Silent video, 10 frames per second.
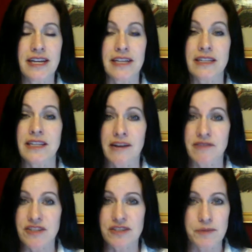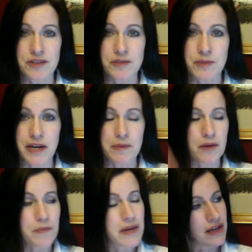And a lot of assumptions made
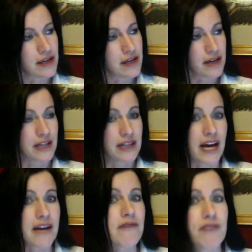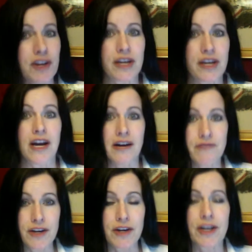about me, a lot of very,
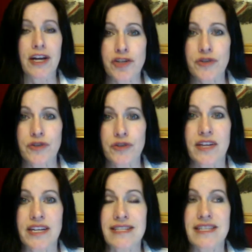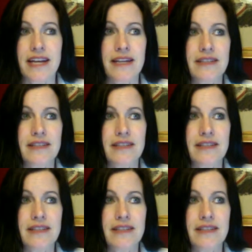very untrue things that